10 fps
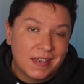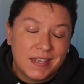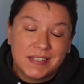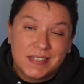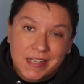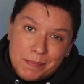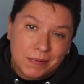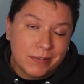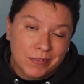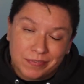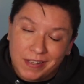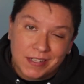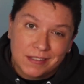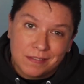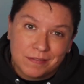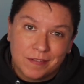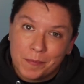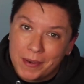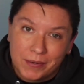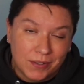He's deeply reflective
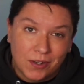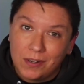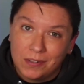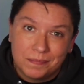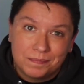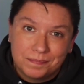about it all.